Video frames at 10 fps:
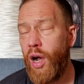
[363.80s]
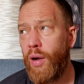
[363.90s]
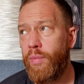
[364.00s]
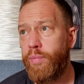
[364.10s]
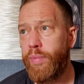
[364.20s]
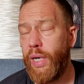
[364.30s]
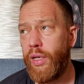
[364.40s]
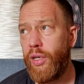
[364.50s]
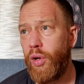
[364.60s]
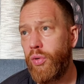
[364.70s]
um,
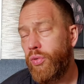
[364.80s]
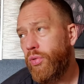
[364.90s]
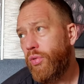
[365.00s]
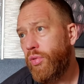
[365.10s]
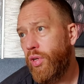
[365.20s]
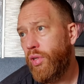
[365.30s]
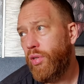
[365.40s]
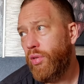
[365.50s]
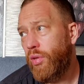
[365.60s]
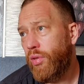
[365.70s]
but you know,
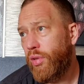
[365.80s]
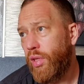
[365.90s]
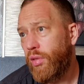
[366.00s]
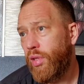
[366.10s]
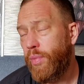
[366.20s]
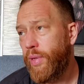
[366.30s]
there'll